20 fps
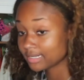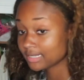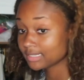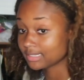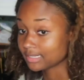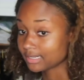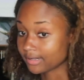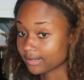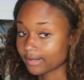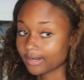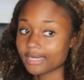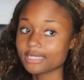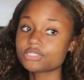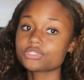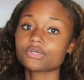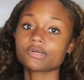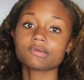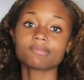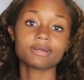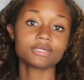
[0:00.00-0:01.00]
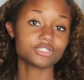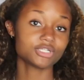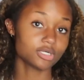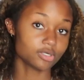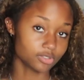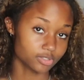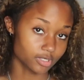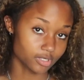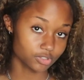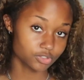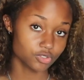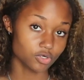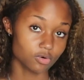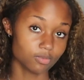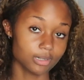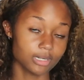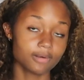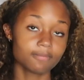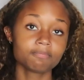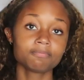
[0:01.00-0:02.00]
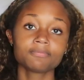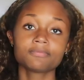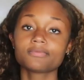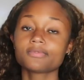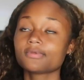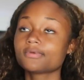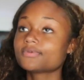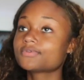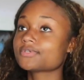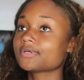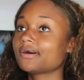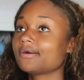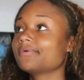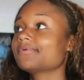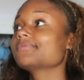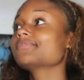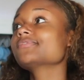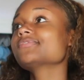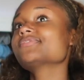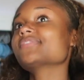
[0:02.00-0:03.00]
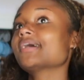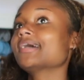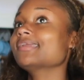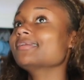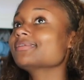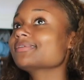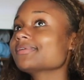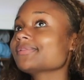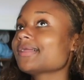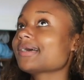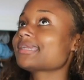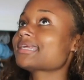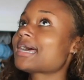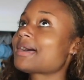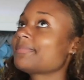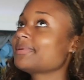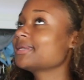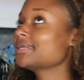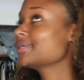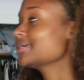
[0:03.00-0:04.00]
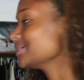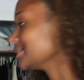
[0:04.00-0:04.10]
been a year. I started my channel in October, so fun. A lot happened in